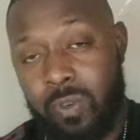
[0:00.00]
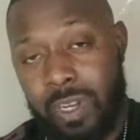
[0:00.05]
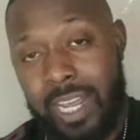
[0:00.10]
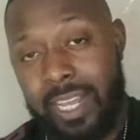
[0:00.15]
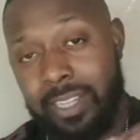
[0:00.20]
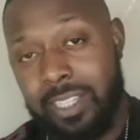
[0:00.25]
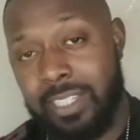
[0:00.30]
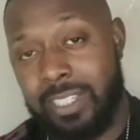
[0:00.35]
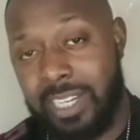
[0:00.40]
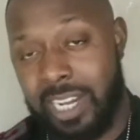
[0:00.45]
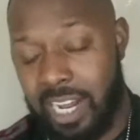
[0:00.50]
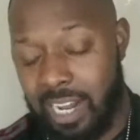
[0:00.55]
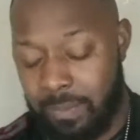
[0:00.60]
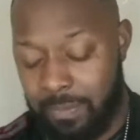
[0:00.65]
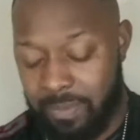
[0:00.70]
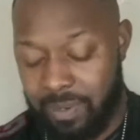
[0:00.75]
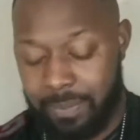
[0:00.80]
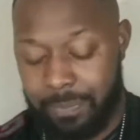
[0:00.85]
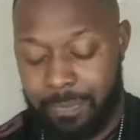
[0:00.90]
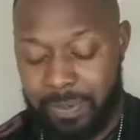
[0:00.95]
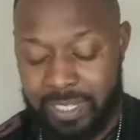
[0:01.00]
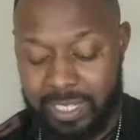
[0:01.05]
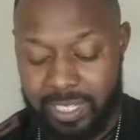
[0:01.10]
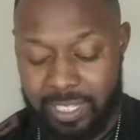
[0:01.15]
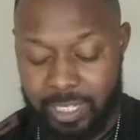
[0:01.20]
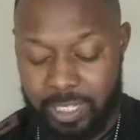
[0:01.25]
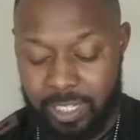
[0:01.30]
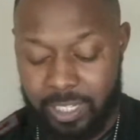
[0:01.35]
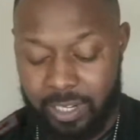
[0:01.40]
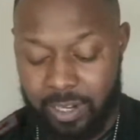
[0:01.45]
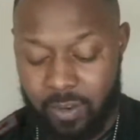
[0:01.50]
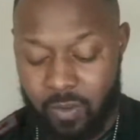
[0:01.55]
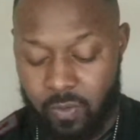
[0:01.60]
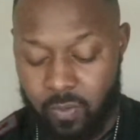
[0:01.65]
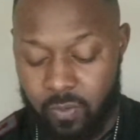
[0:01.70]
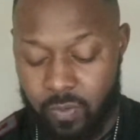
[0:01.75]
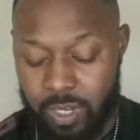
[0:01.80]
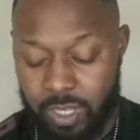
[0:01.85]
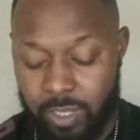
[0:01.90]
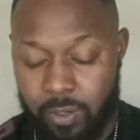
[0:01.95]
at the top position
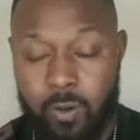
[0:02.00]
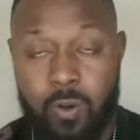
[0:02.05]
with the